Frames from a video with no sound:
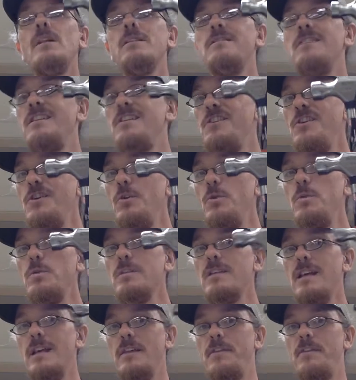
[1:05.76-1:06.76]
to
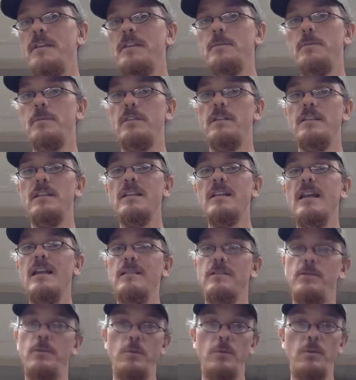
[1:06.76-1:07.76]
use this
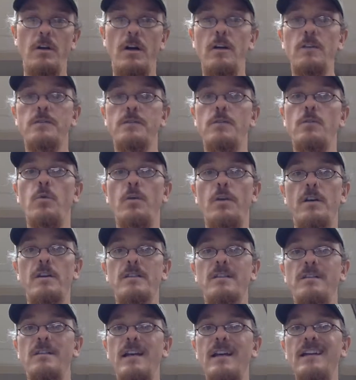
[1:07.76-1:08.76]
tool also
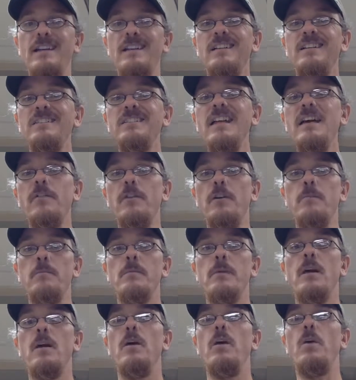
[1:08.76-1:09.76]
works like a lever,
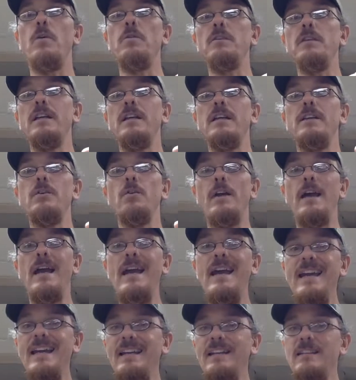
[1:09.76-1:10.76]
only your
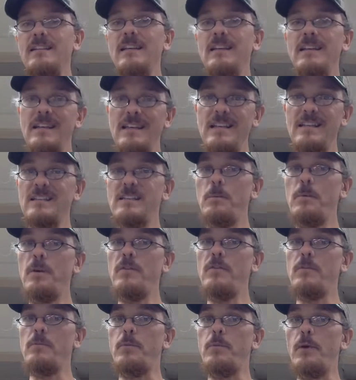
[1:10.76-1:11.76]
hand is the
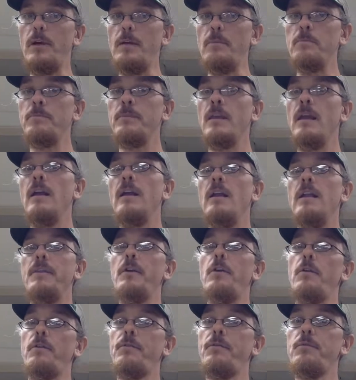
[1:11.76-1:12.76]
pivot point.
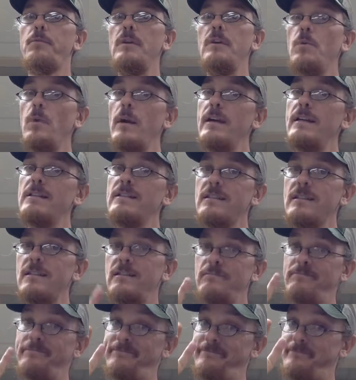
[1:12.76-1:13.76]
There are three ways
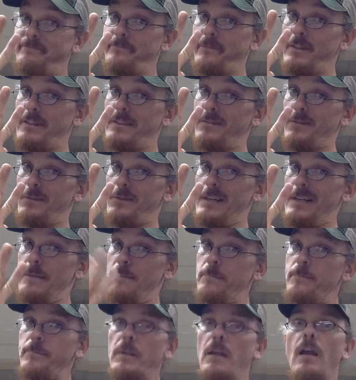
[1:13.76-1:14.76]

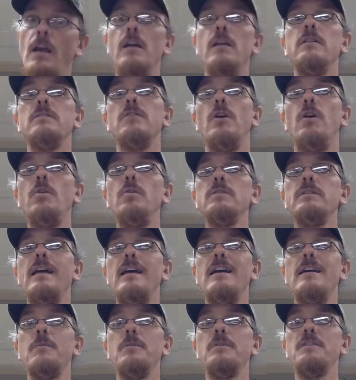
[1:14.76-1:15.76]
to hold the
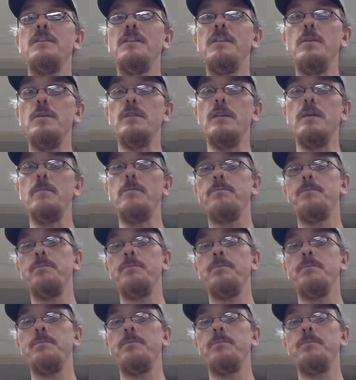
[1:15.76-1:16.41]
hammer to use it.